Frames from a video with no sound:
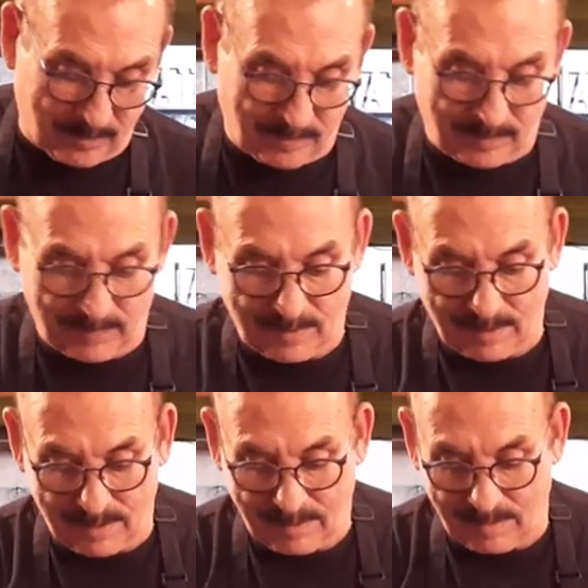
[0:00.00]

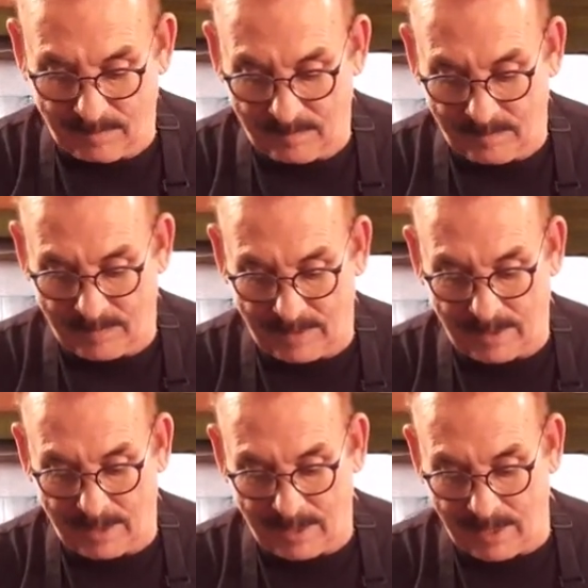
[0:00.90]
[no speech]